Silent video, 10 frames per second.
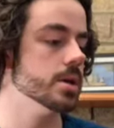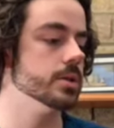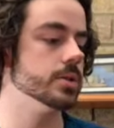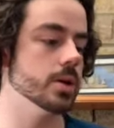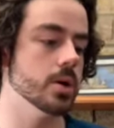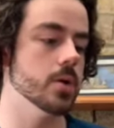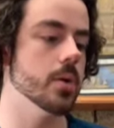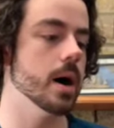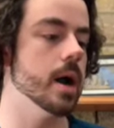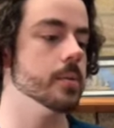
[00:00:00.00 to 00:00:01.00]

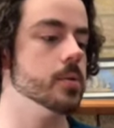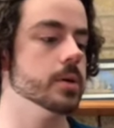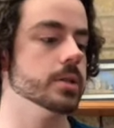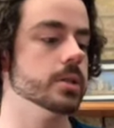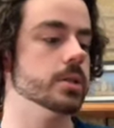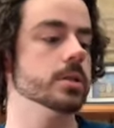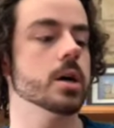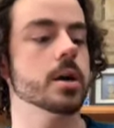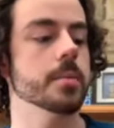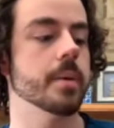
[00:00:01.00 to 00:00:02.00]
So I'm going to
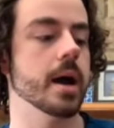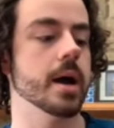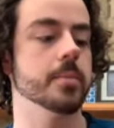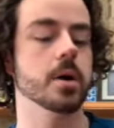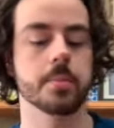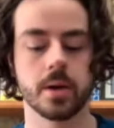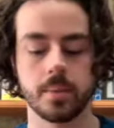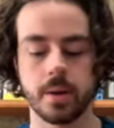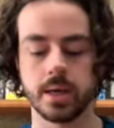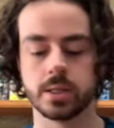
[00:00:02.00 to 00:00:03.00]
start by prepping
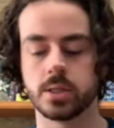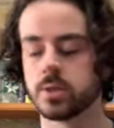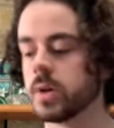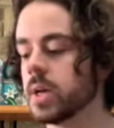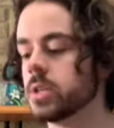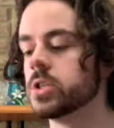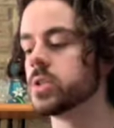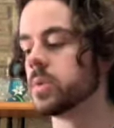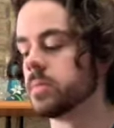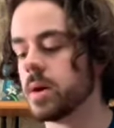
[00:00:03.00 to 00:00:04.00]
my syringe
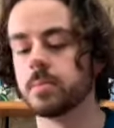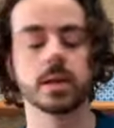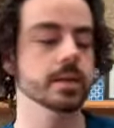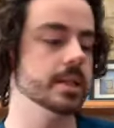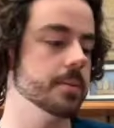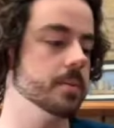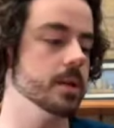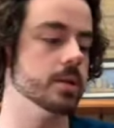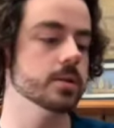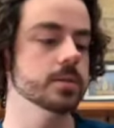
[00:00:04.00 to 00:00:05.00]
with my blunt tip
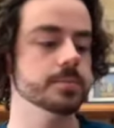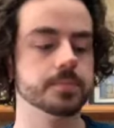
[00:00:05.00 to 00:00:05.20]
needle.